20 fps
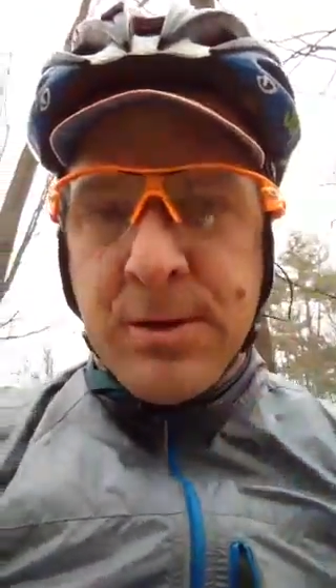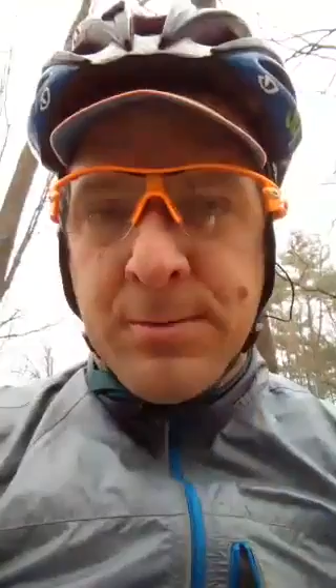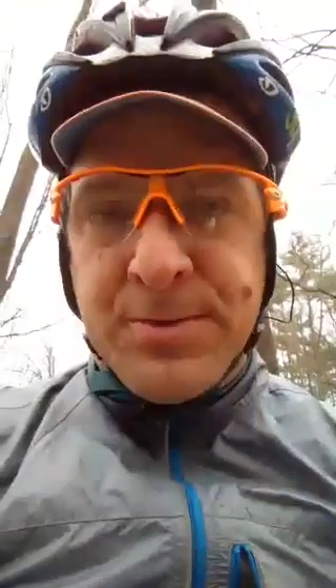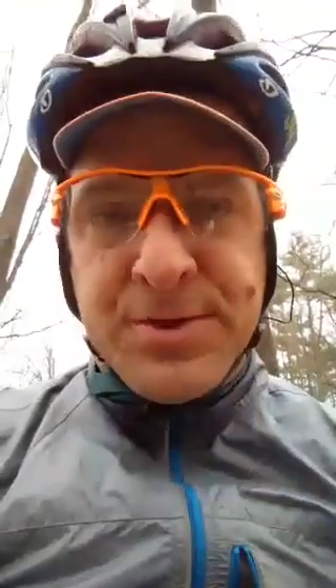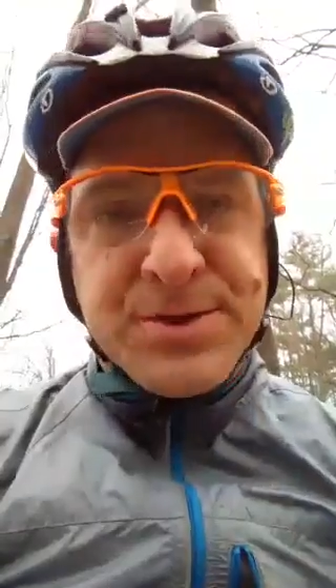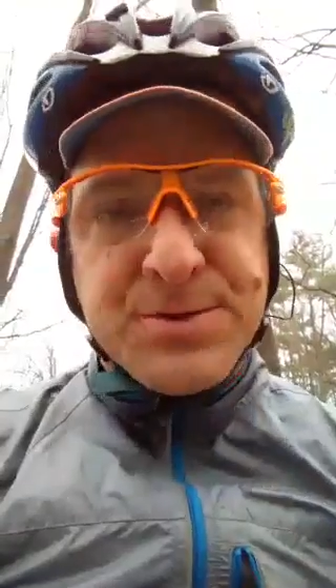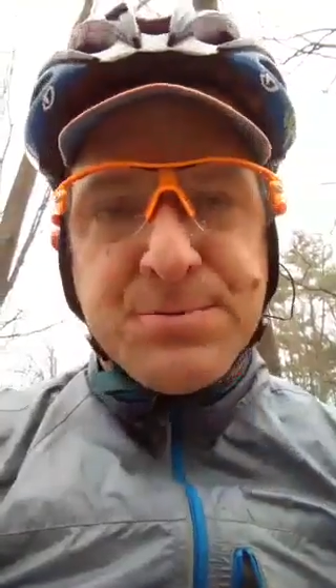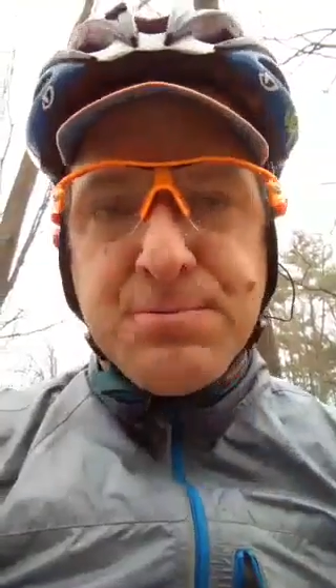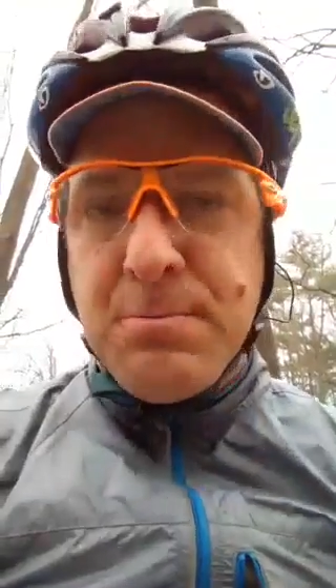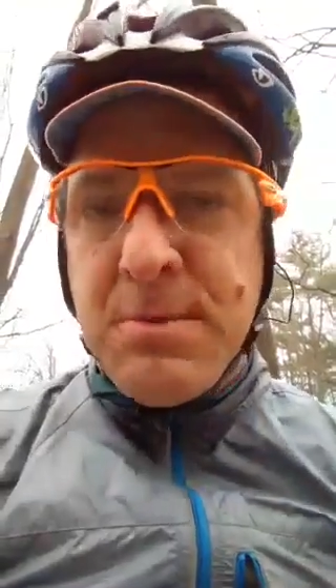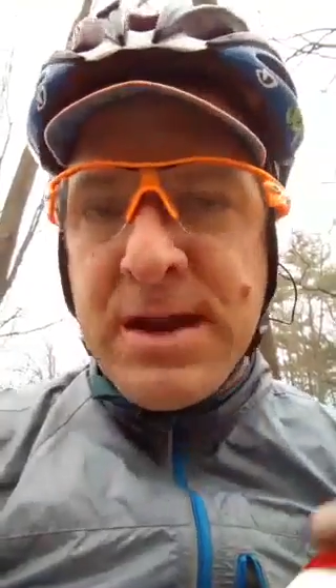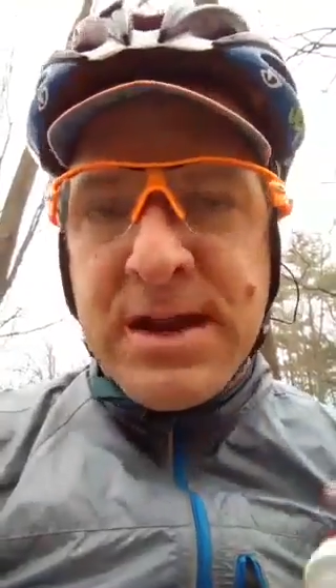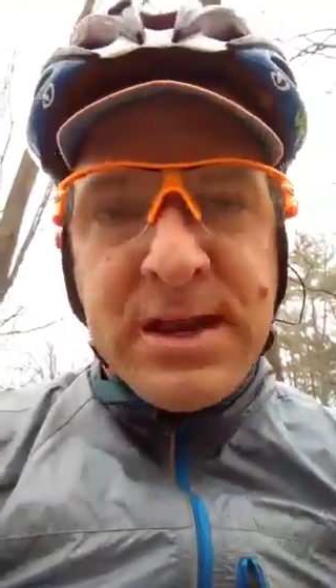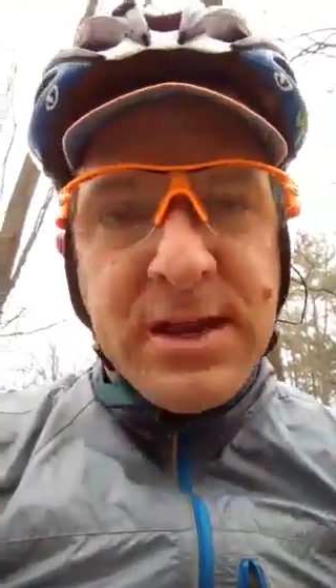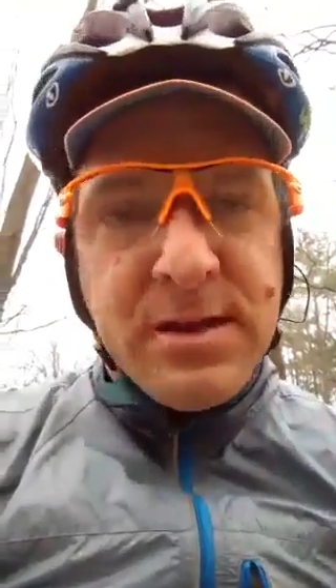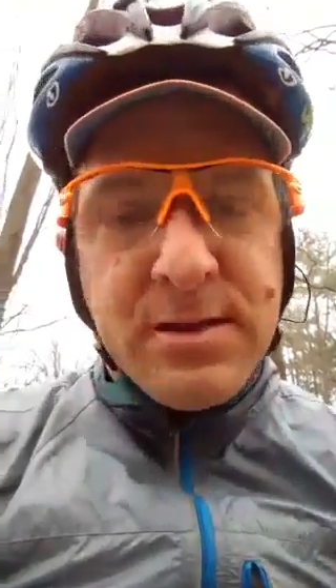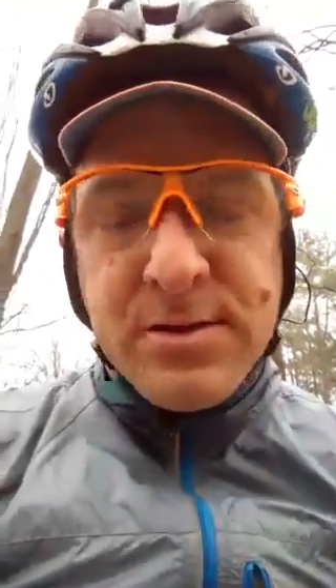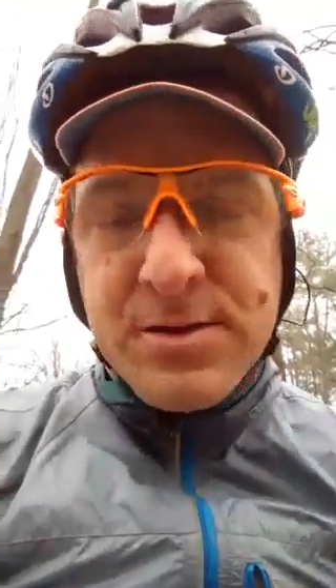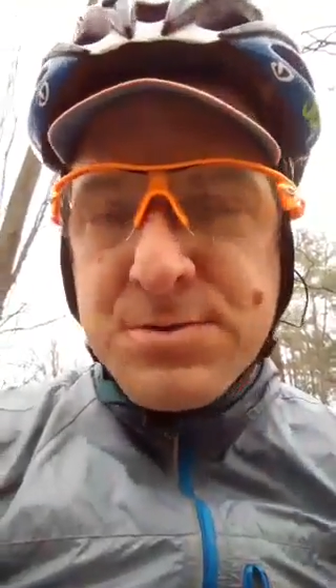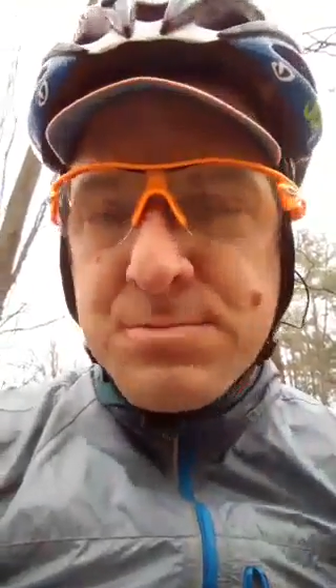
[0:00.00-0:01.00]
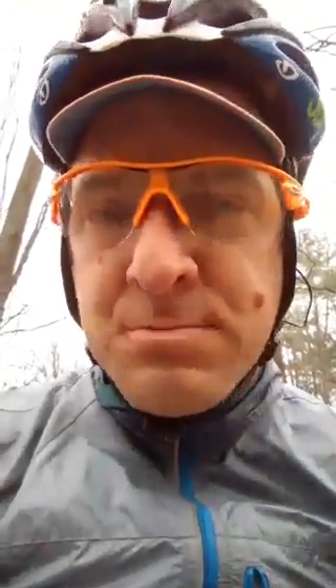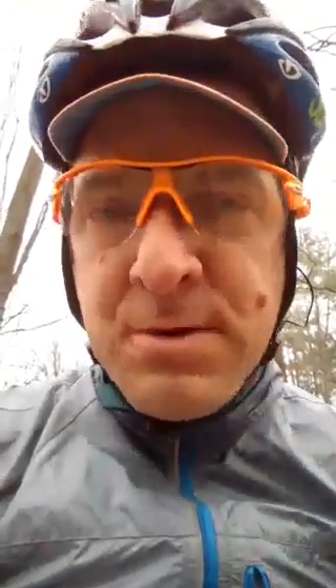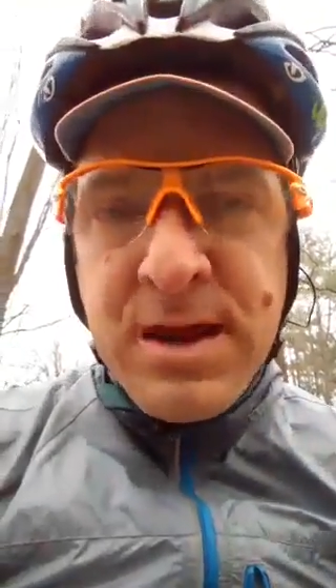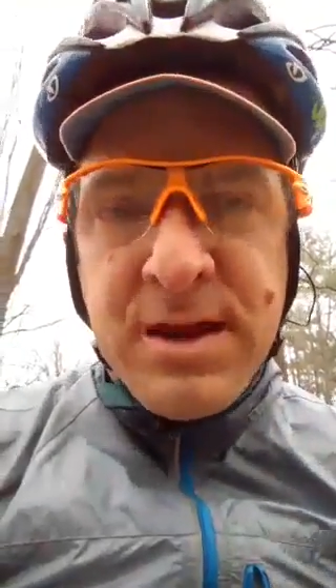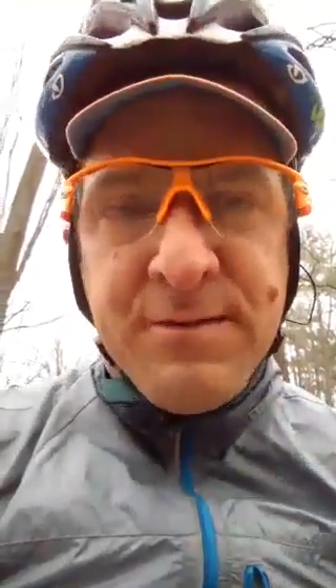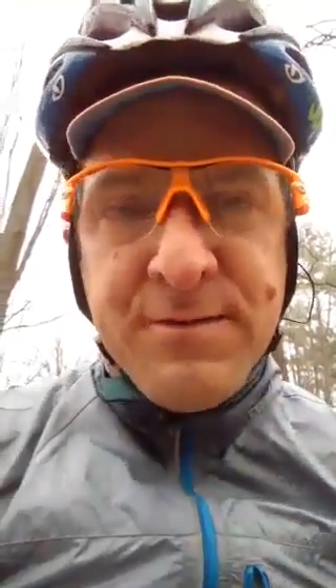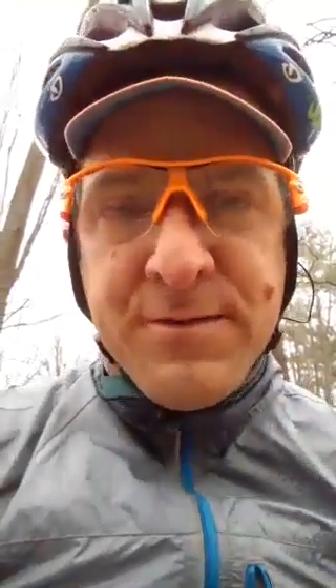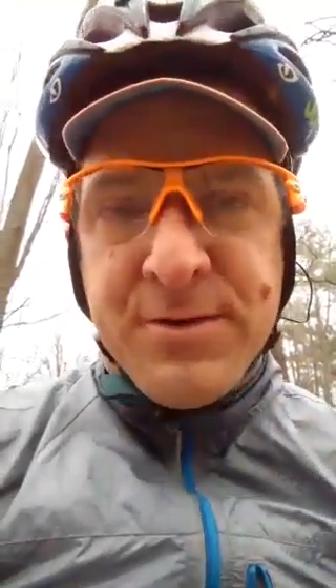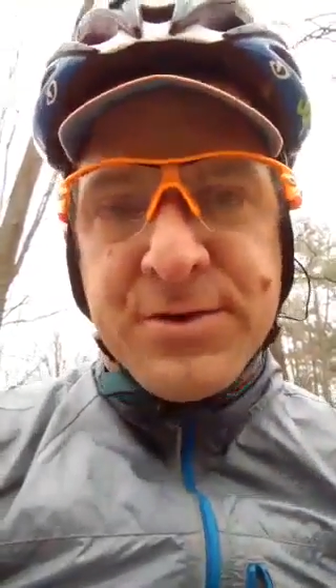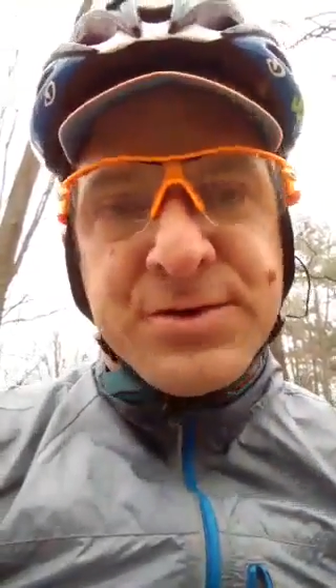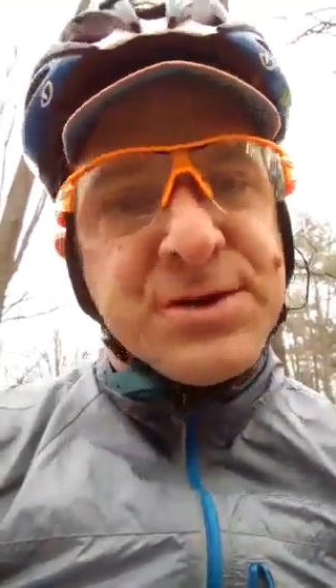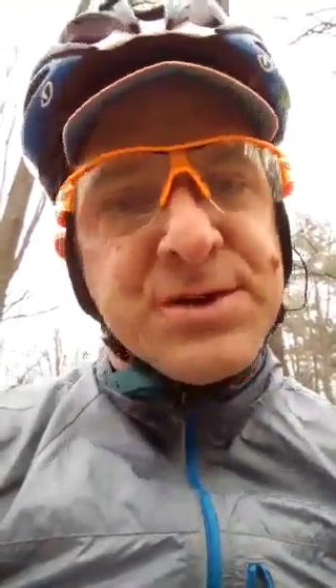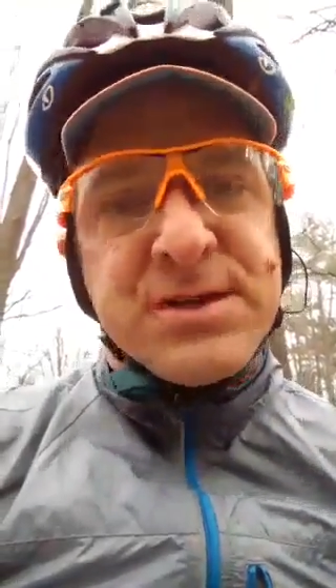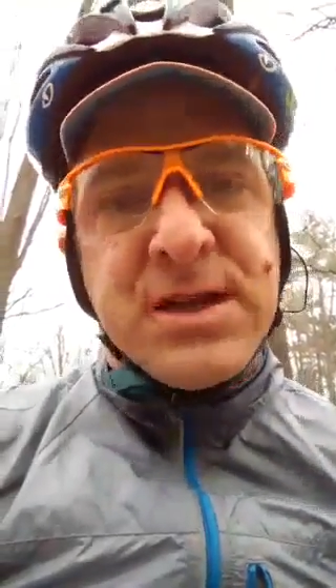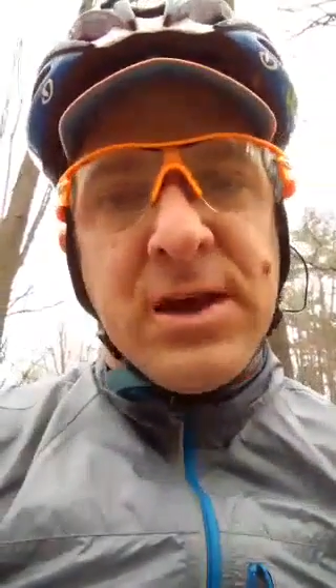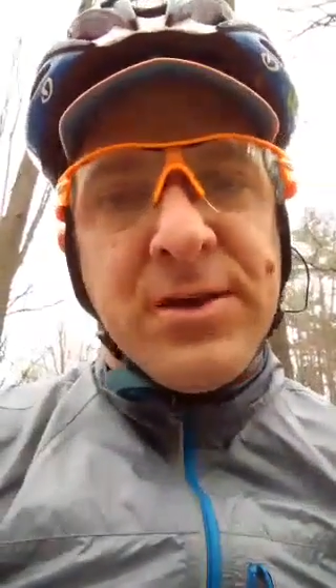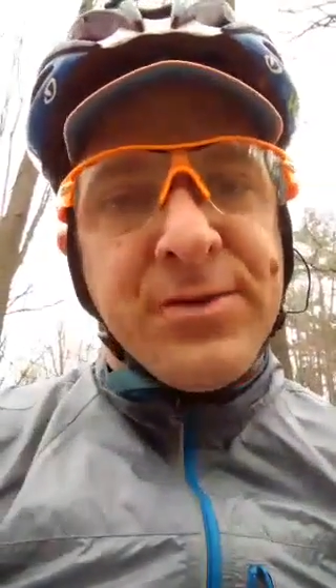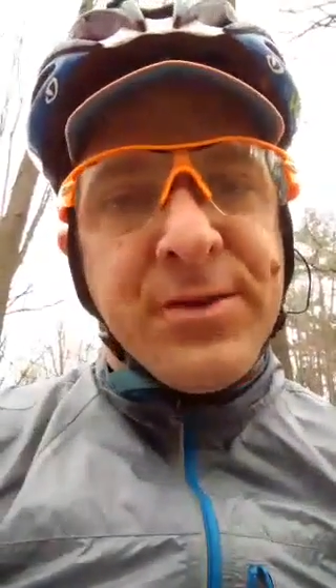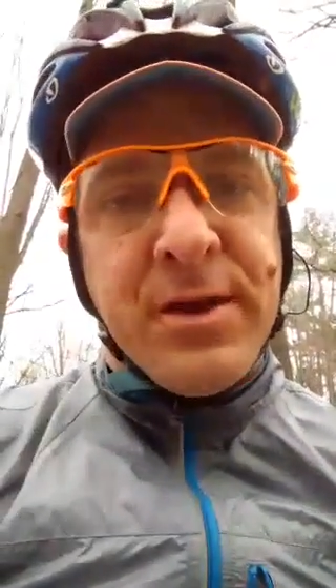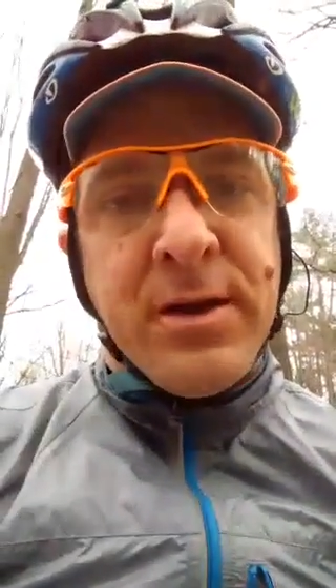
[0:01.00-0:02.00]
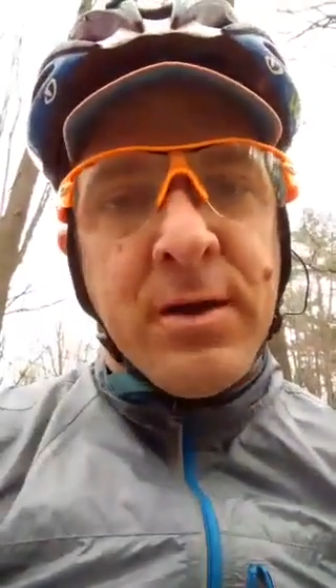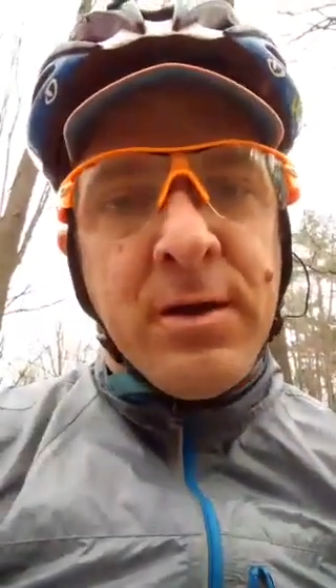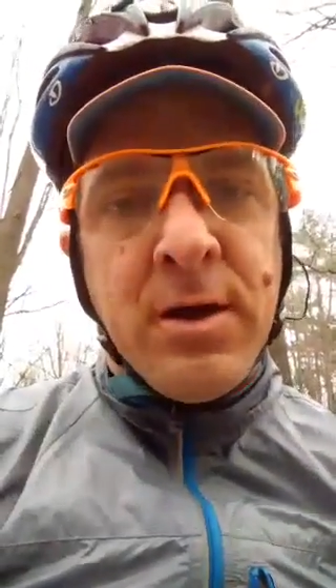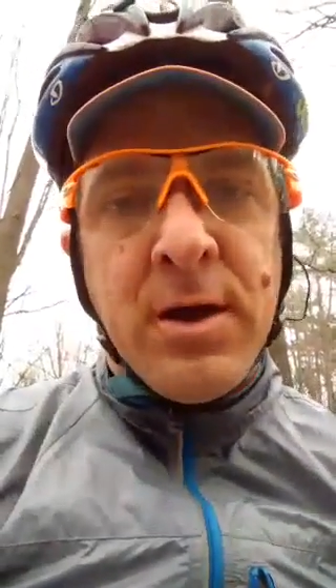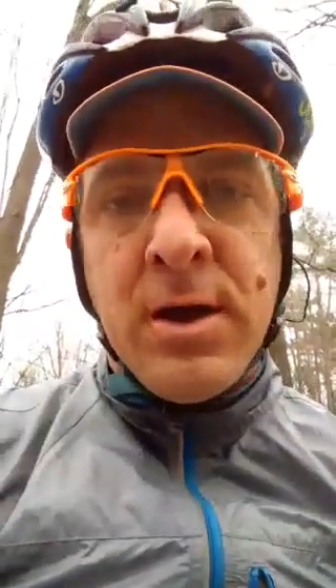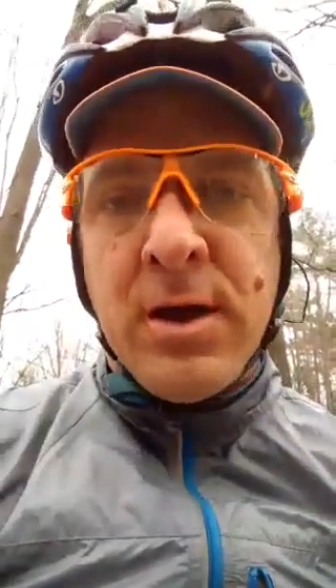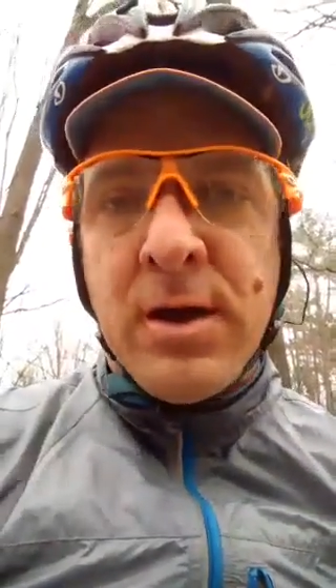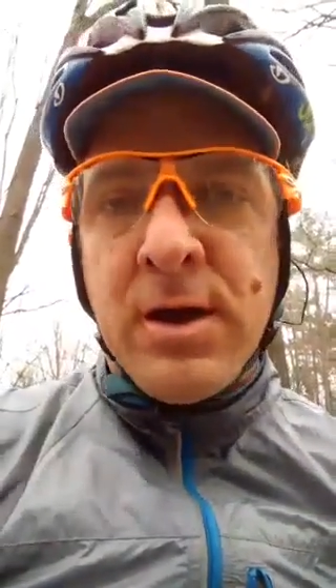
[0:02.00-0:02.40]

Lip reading: There's many versions out there.